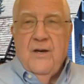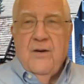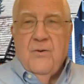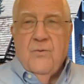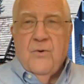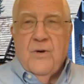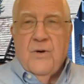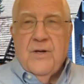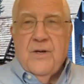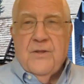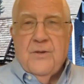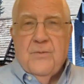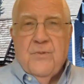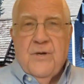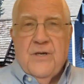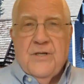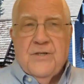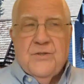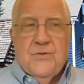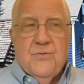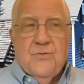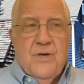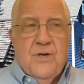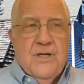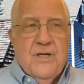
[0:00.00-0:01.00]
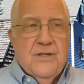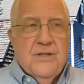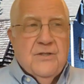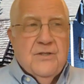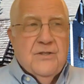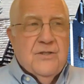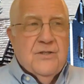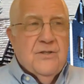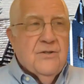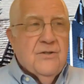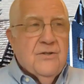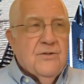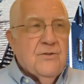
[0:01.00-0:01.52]
one of the best
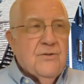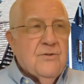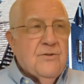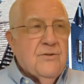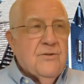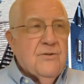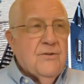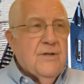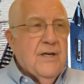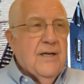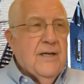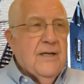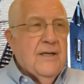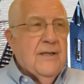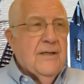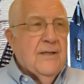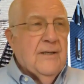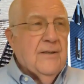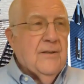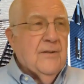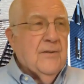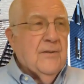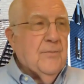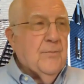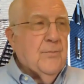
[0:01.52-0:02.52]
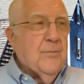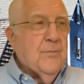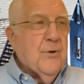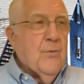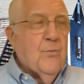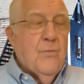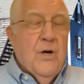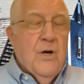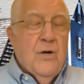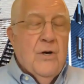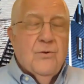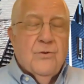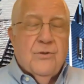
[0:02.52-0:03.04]
ways to uh,
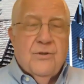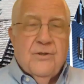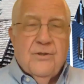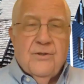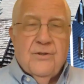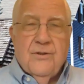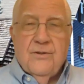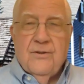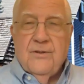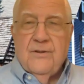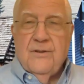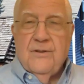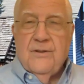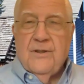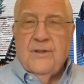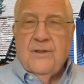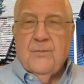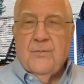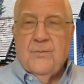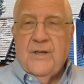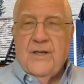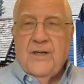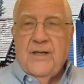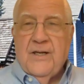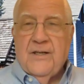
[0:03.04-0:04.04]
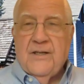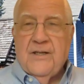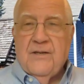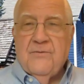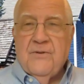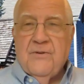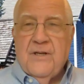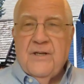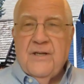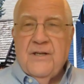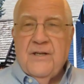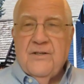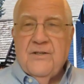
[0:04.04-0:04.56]
promote uh, plan
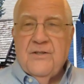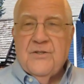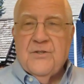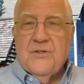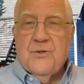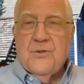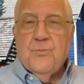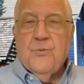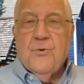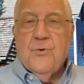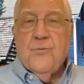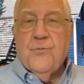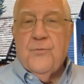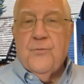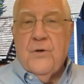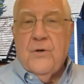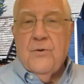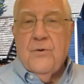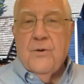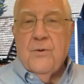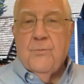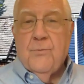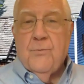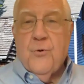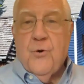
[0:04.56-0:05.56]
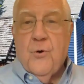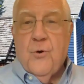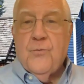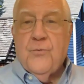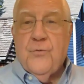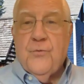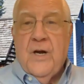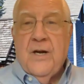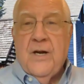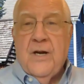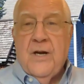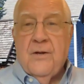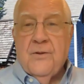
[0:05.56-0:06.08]
giving is to pro
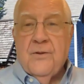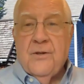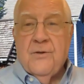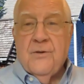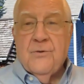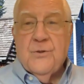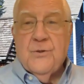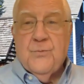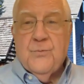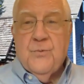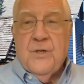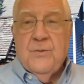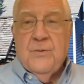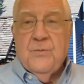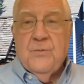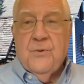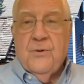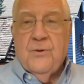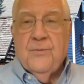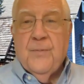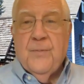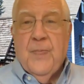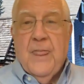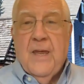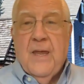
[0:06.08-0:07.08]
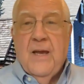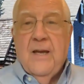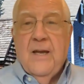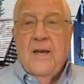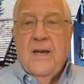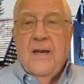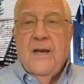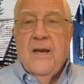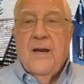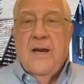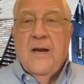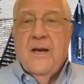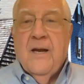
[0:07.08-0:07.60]
profile those people,
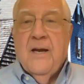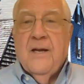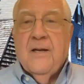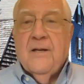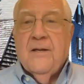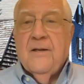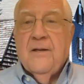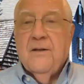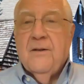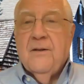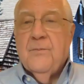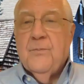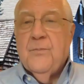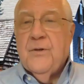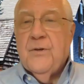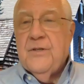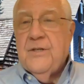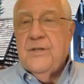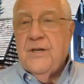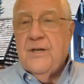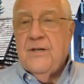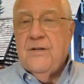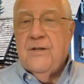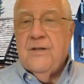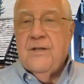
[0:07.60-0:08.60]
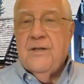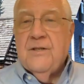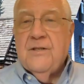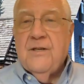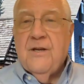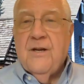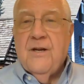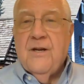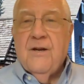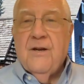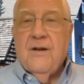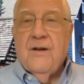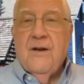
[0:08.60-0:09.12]
and particularly
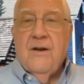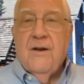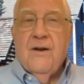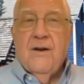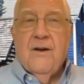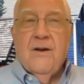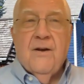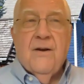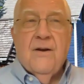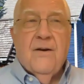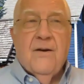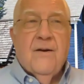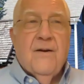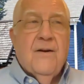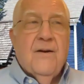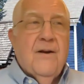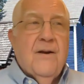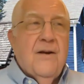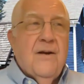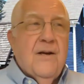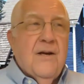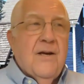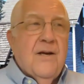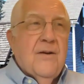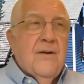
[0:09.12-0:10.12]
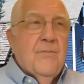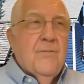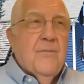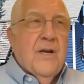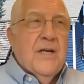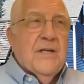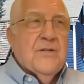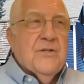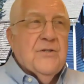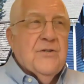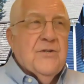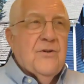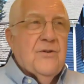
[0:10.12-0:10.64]
to uh,
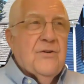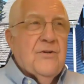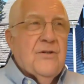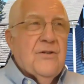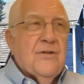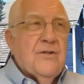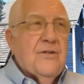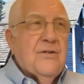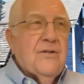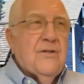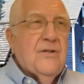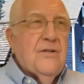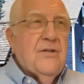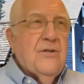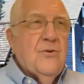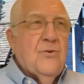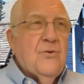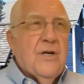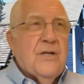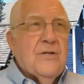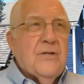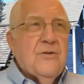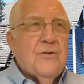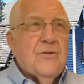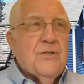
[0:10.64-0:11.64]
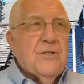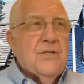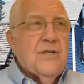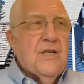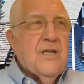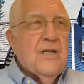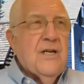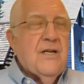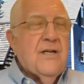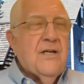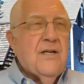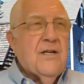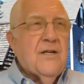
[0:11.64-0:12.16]
make certain you
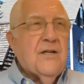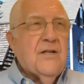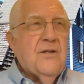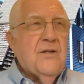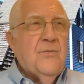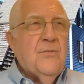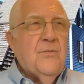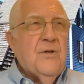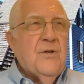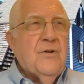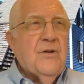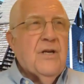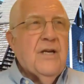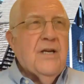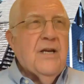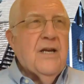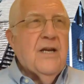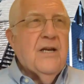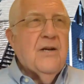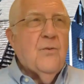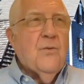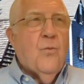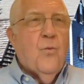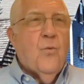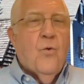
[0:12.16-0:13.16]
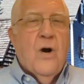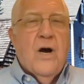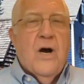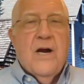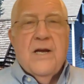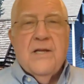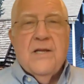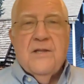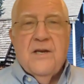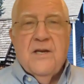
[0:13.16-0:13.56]
understand and communicate why